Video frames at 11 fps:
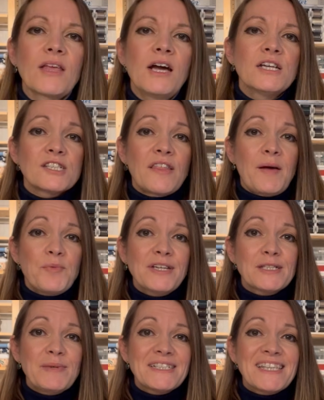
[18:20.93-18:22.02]
So that
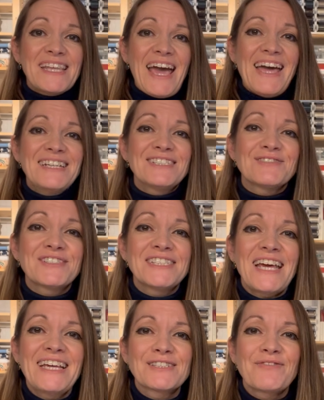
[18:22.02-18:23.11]
brings me to the end of
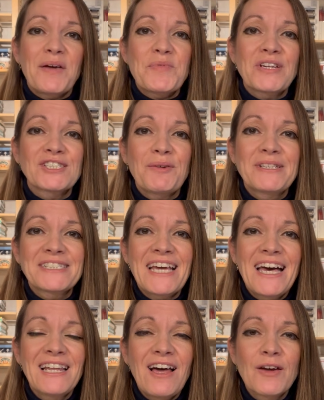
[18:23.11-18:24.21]
today's fabric show and tell.